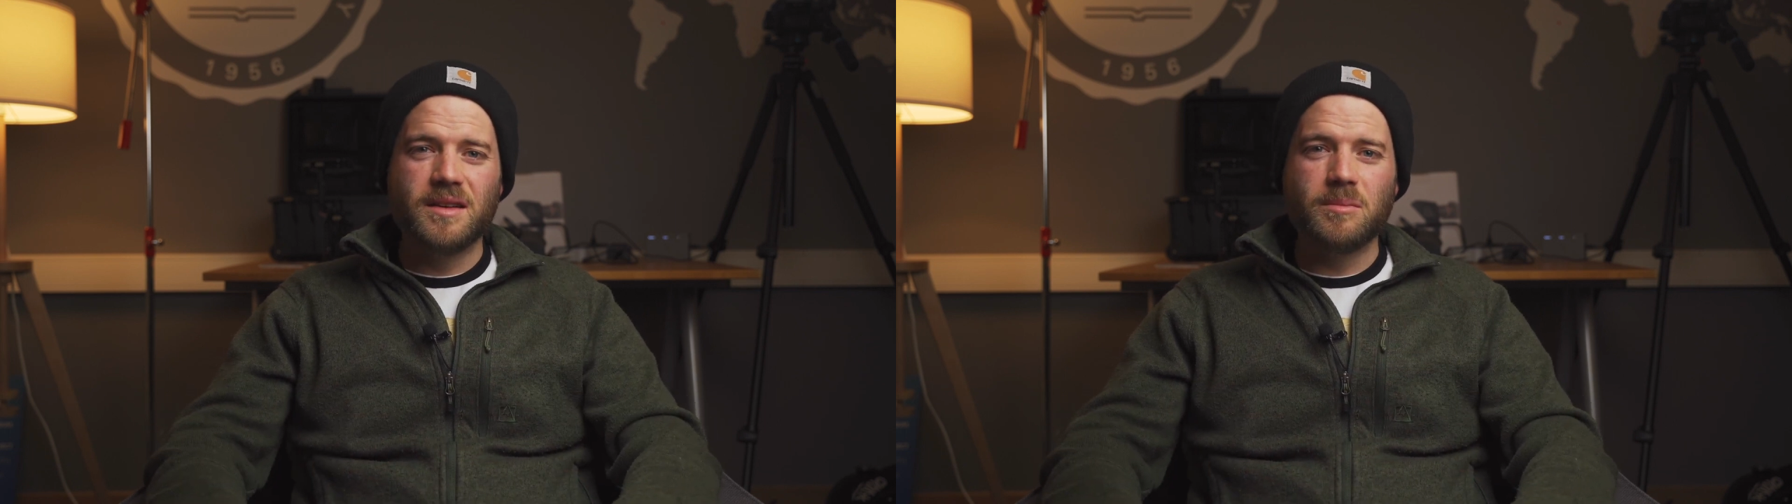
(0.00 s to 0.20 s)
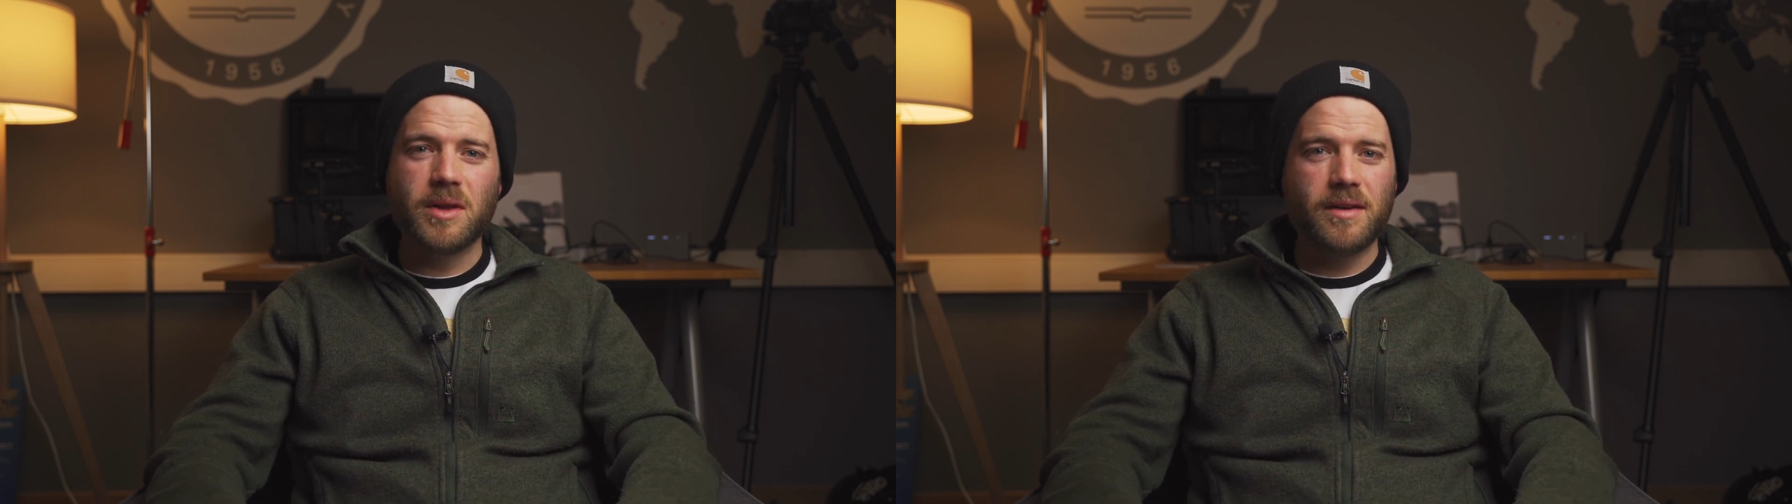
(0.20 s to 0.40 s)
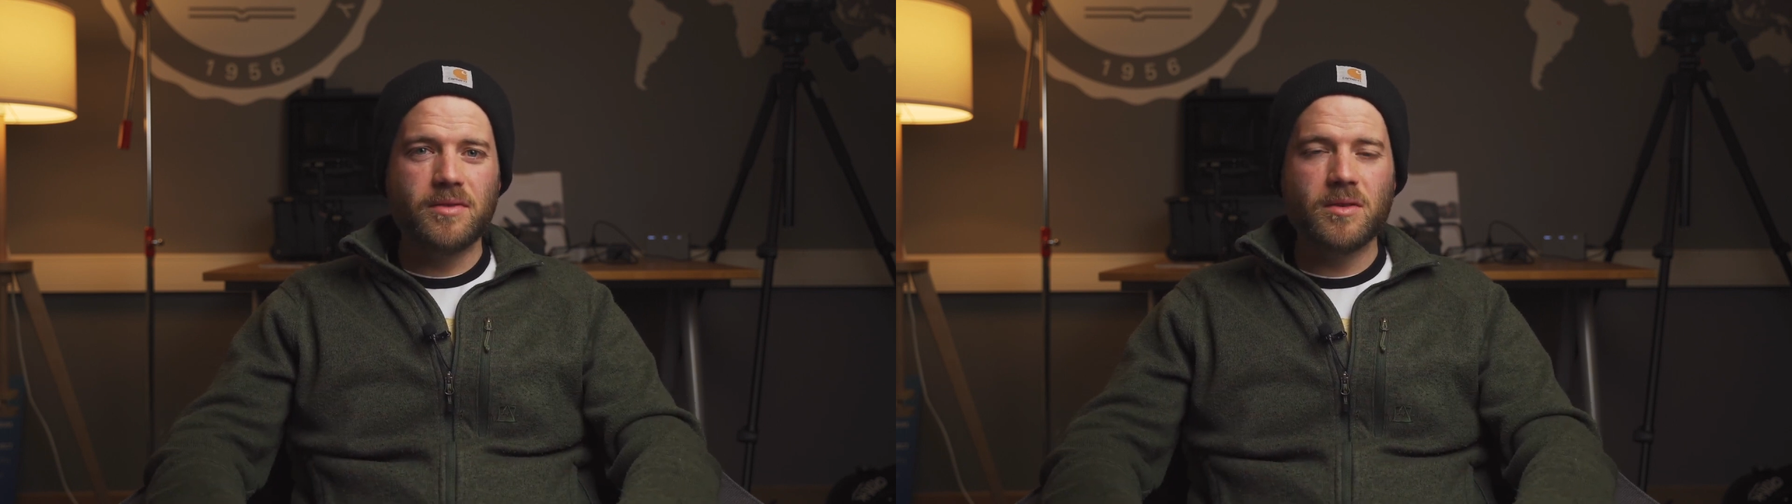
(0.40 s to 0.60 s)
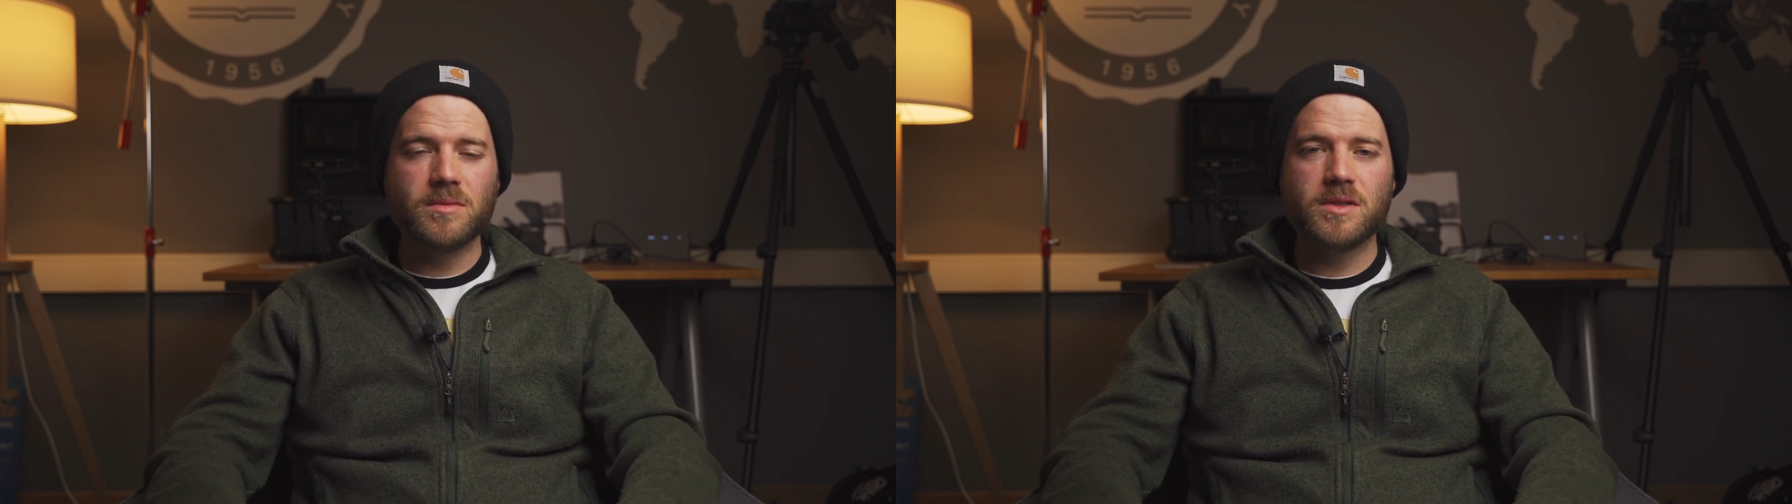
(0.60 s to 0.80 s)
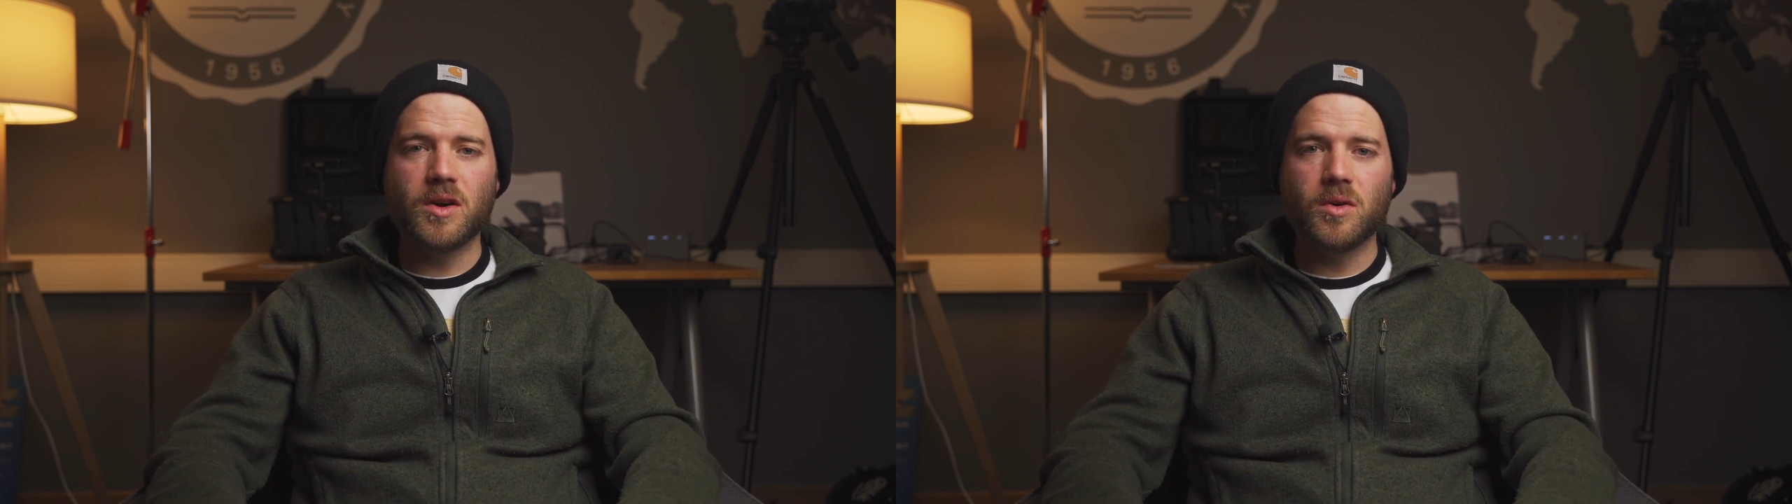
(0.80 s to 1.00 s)

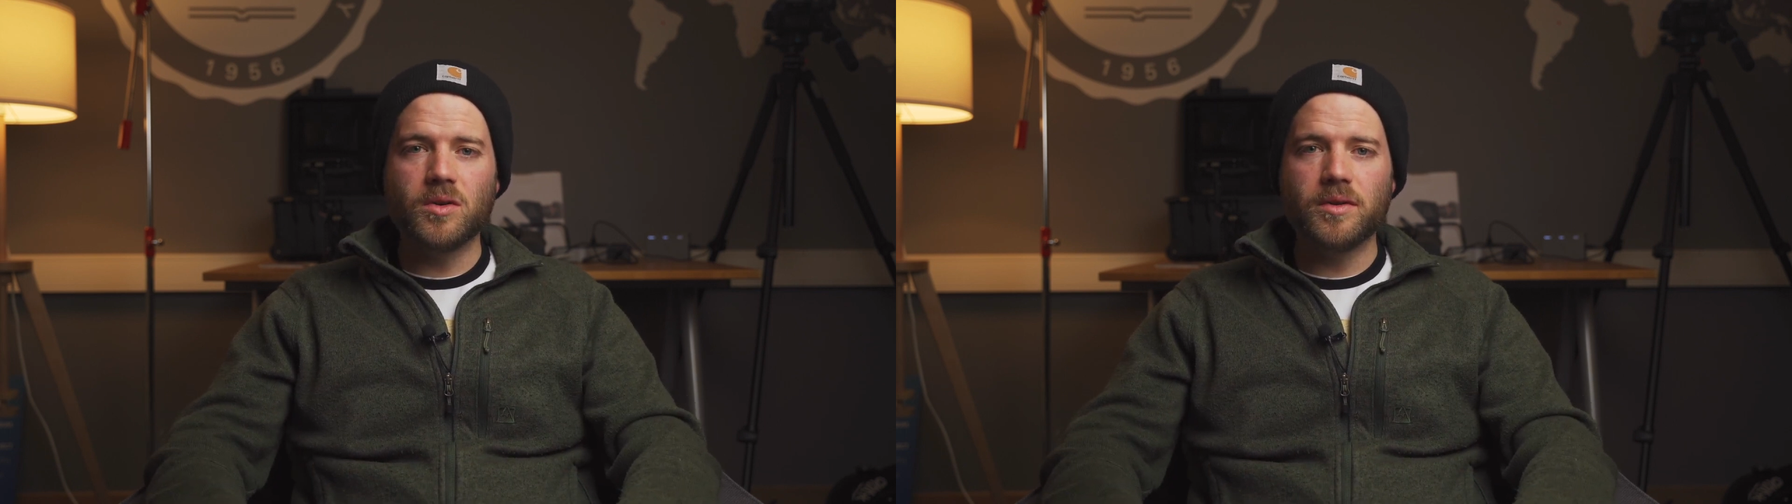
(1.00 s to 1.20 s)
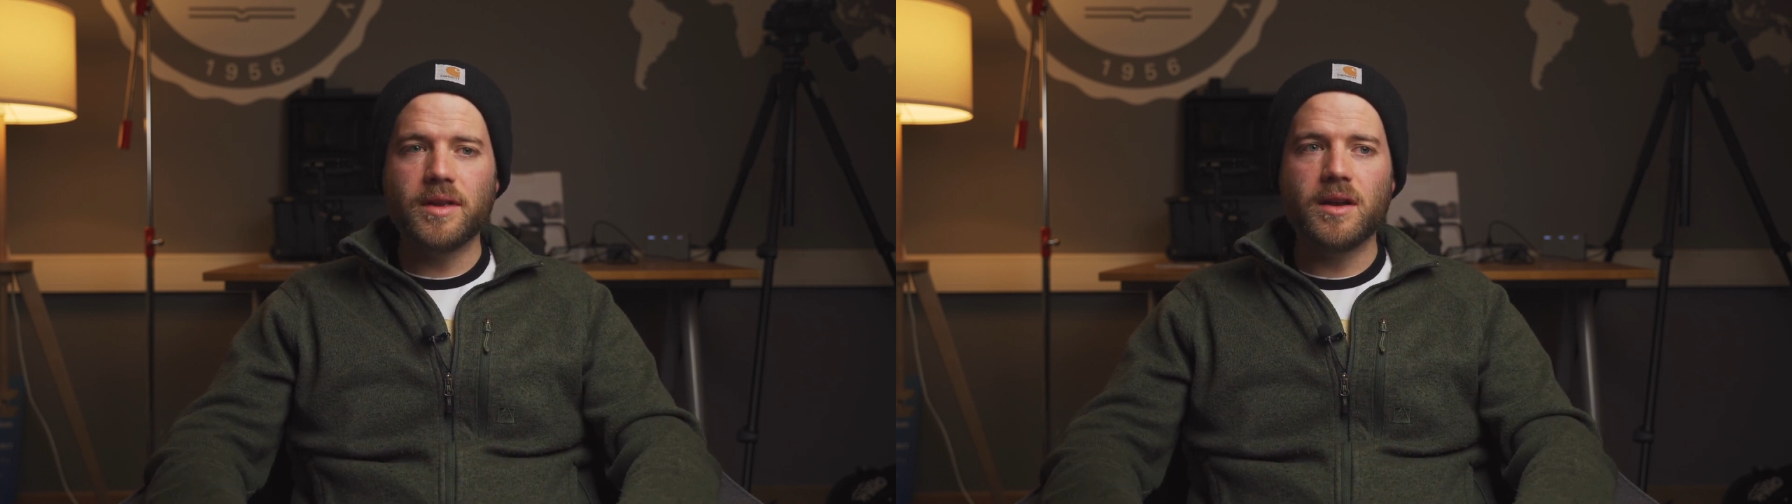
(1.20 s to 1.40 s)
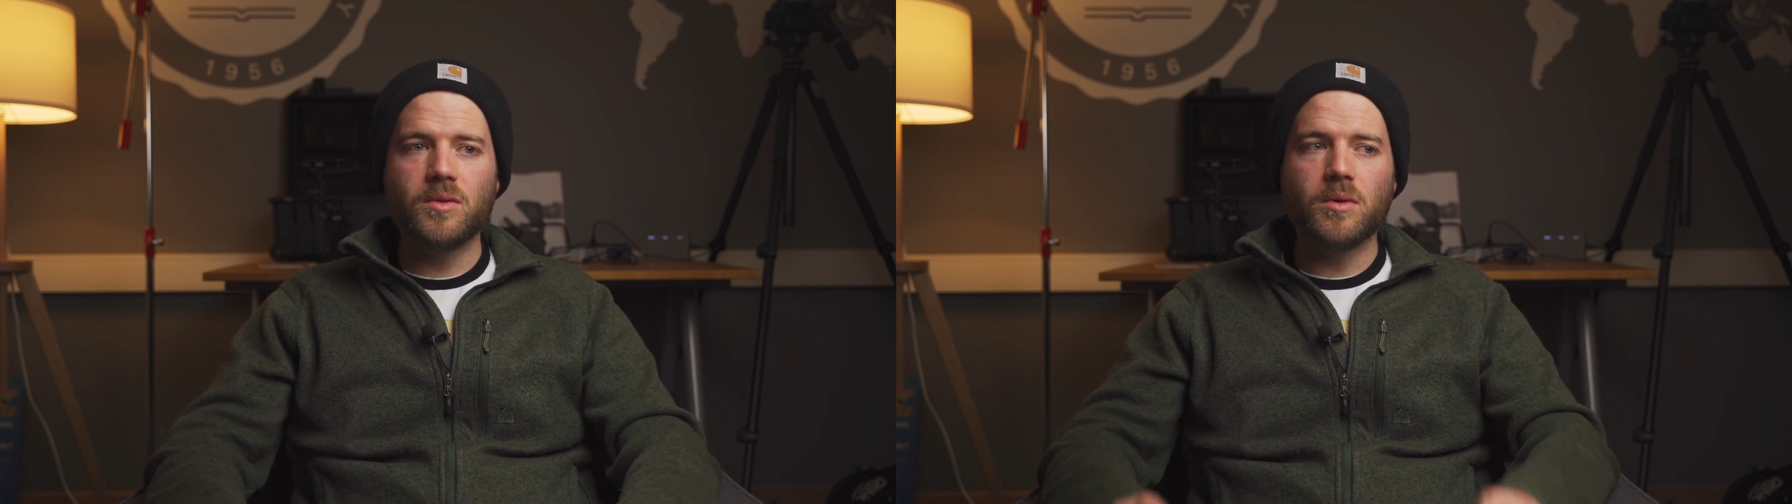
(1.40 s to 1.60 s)
platforms total that it